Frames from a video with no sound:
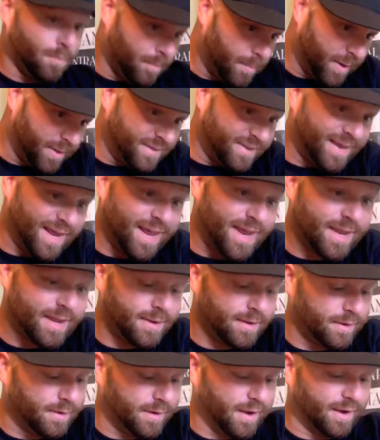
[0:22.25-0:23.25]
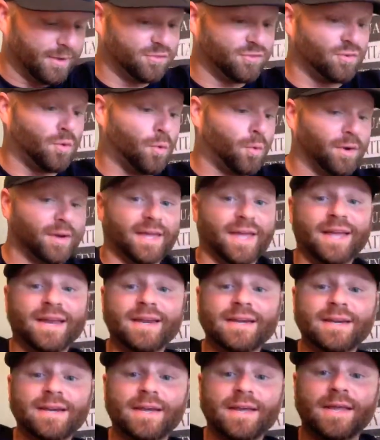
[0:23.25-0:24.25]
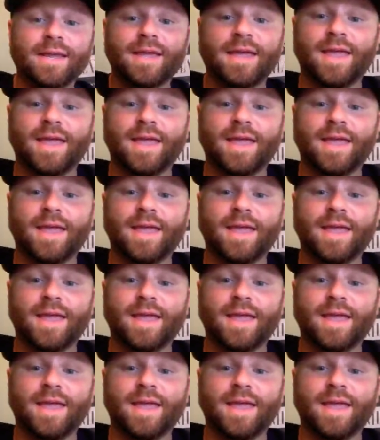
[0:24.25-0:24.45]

but today I scored again